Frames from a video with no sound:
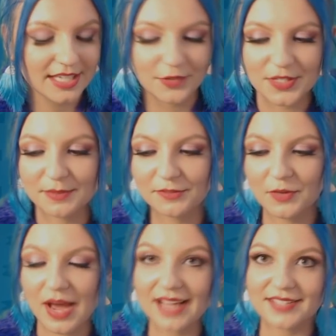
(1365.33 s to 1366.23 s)
I know some of
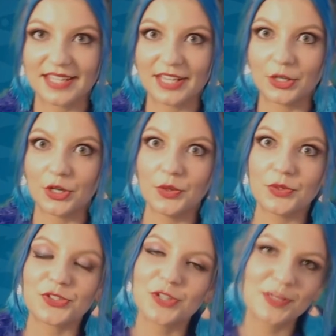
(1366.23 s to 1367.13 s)
you asking
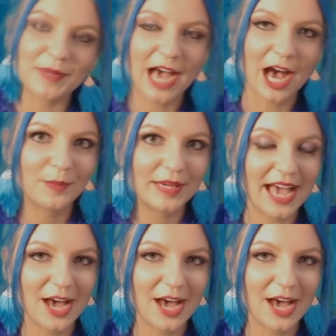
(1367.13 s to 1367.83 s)
who's going to be helping